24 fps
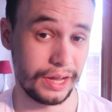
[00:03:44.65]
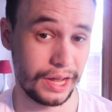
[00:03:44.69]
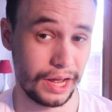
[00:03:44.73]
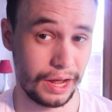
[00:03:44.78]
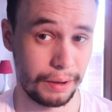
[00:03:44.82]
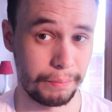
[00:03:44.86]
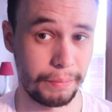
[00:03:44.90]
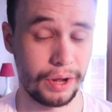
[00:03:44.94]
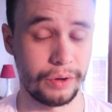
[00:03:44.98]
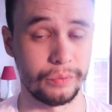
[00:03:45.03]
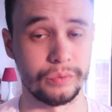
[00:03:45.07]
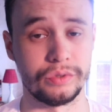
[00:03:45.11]

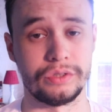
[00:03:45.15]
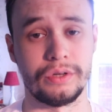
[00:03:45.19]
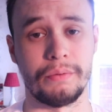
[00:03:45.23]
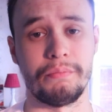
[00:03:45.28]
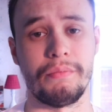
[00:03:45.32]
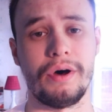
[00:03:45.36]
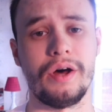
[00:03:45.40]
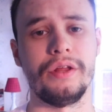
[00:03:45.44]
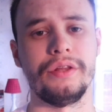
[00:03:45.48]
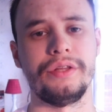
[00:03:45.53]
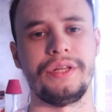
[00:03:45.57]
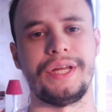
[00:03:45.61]
amount of
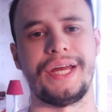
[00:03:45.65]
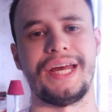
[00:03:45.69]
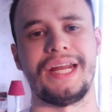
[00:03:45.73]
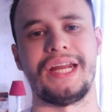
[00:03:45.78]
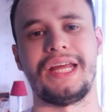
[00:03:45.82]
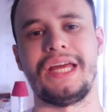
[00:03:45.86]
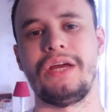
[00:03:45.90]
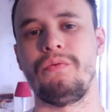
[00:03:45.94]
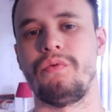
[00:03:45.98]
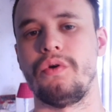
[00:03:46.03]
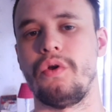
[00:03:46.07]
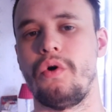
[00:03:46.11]
money, and
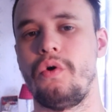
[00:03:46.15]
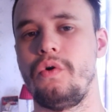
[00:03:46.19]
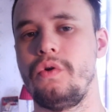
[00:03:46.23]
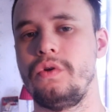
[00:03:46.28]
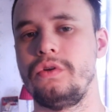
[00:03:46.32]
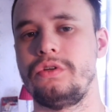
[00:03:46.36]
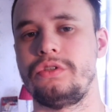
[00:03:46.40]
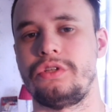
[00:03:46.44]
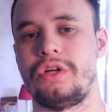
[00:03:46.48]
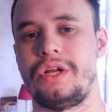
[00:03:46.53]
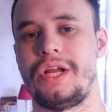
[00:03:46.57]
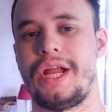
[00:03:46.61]
he would
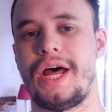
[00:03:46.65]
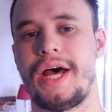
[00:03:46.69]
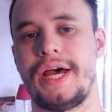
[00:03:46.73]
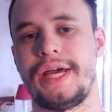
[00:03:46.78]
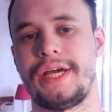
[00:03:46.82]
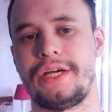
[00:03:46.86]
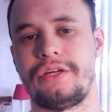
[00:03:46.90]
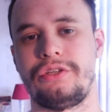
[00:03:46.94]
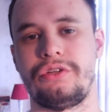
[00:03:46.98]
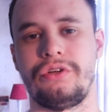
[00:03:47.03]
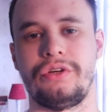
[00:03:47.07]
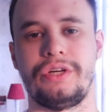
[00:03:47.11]
also
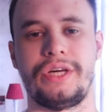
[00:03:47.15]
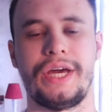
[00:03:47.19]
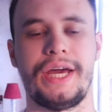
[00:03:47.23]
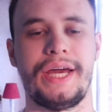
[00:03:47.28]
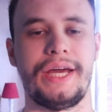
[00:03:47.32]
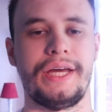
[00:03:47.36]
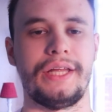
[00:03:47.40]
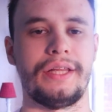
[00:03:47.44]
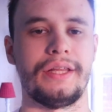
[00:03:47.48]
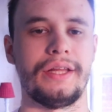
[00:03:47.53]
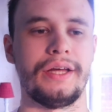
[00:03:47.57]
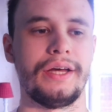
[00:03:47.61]
like to
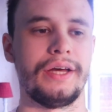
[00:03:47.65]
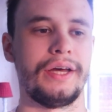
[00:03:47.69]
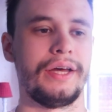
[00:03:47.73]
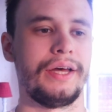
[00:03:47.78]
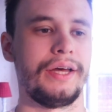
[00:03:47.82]
gain